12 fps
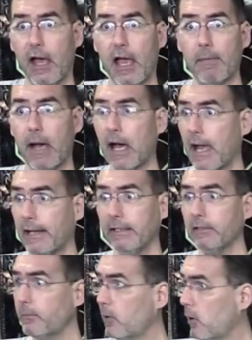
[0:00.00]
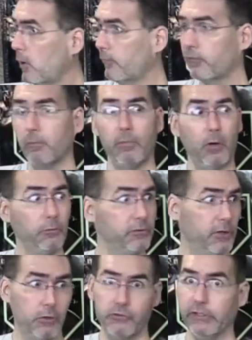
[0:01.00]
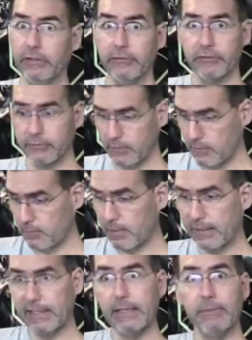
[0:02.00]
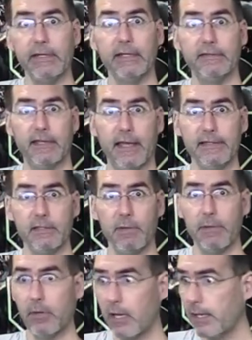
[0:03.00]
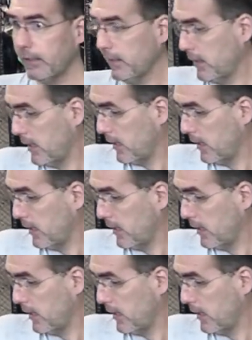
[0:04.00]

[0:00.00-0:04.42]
I'm hiding the ball from both coaches by keeping it tight to my body,